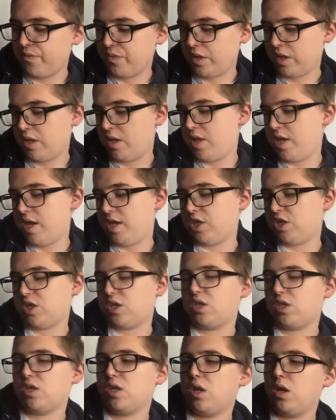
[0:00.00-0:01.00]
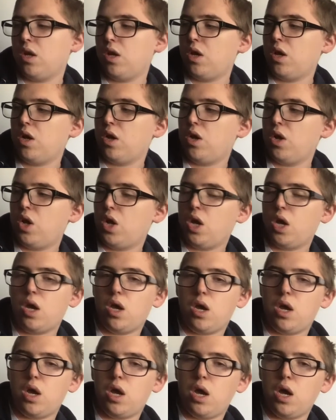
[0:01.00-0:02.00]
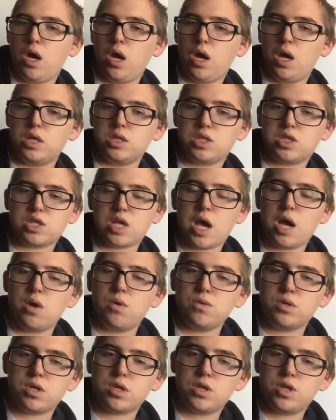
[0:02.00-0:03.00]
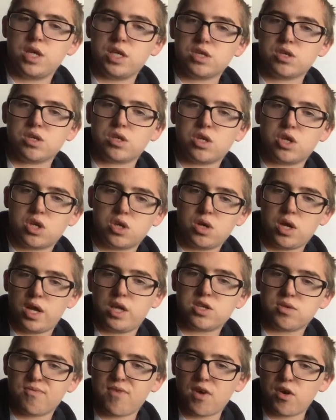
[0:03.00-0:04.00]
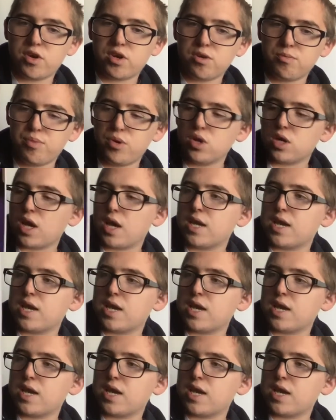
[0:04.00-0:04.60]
this and sound, this is a very good book.